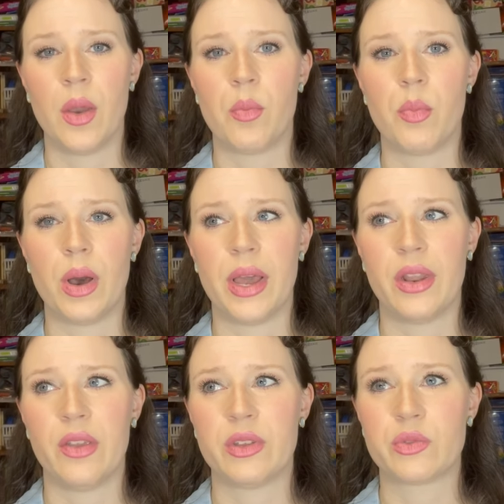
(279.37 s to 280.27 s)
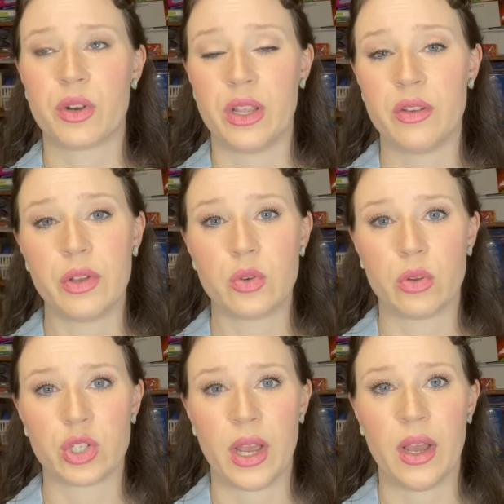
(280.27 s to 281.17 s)
But if it's for an individual
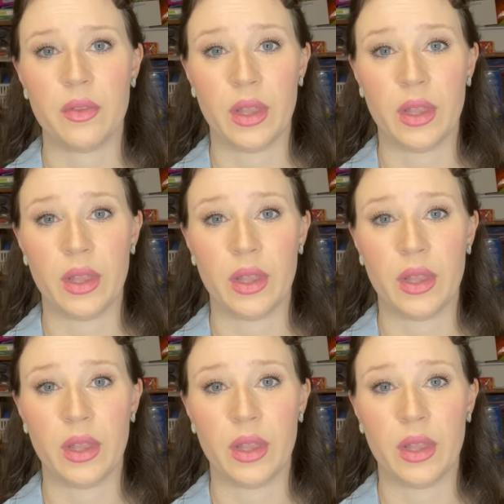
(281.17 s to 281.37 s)
child,